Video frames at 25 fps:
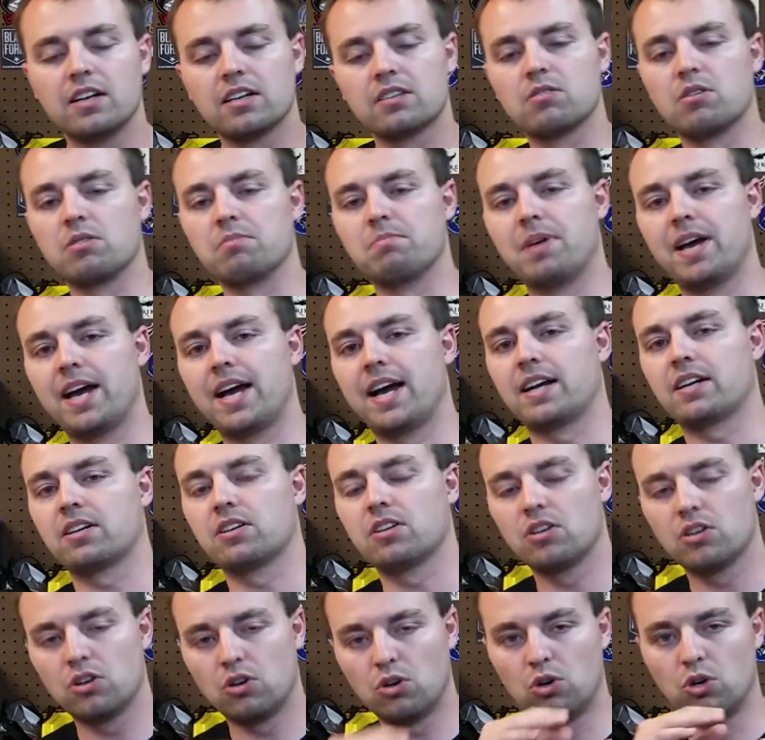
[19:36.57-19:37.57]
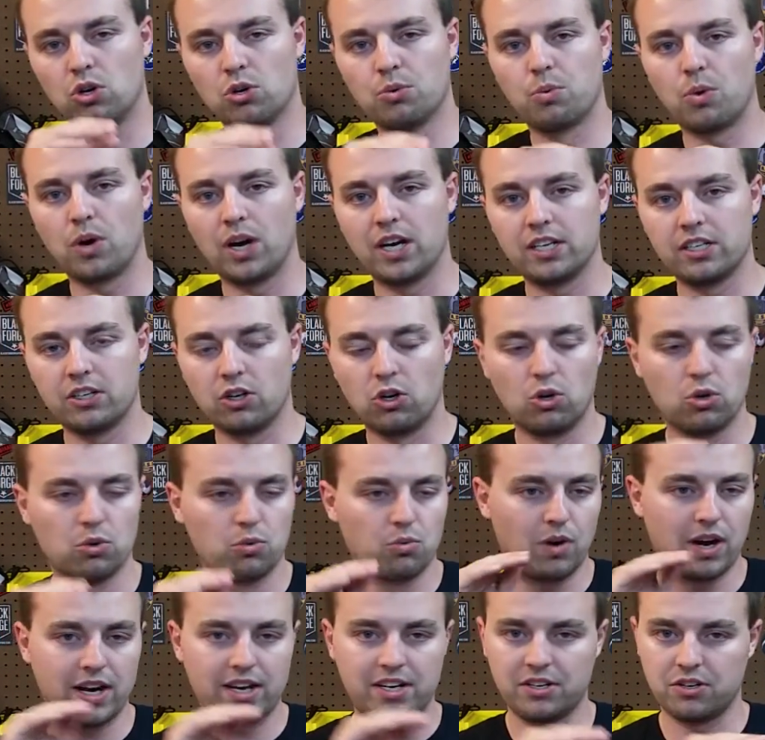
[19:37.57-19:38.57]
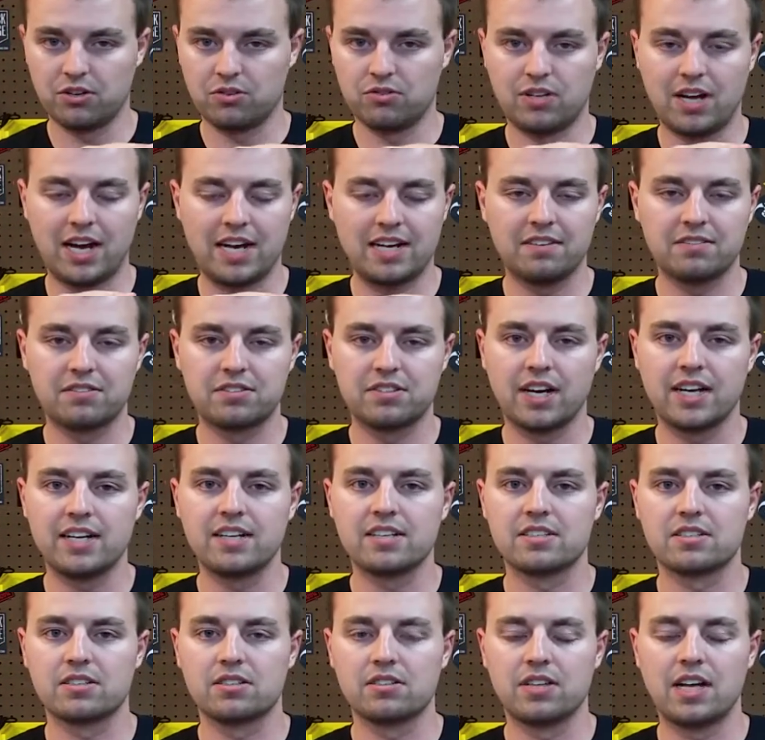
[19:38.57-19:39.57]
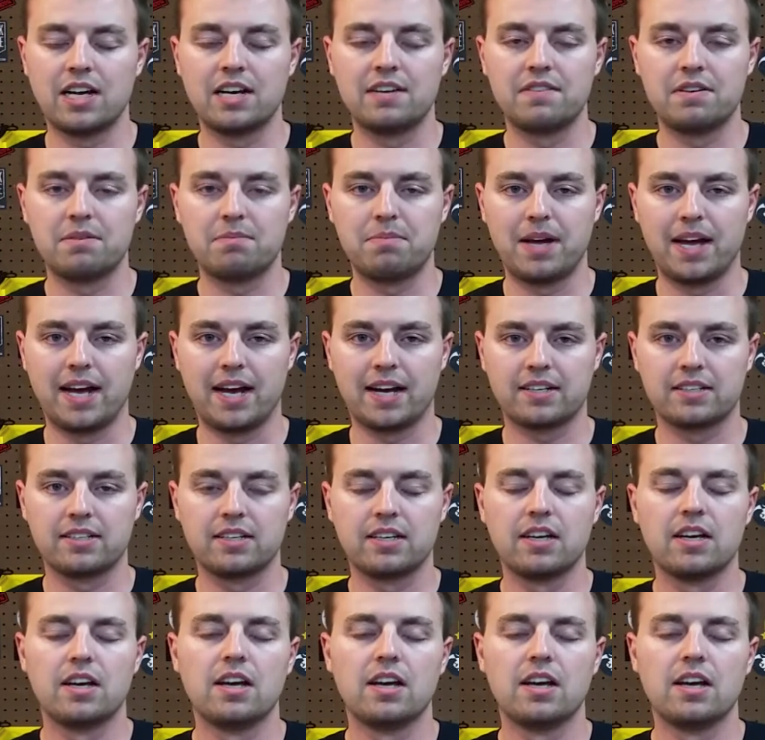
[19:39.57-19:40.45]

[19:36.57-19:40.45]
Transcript: Going back, hold right, line of sight is line of impact.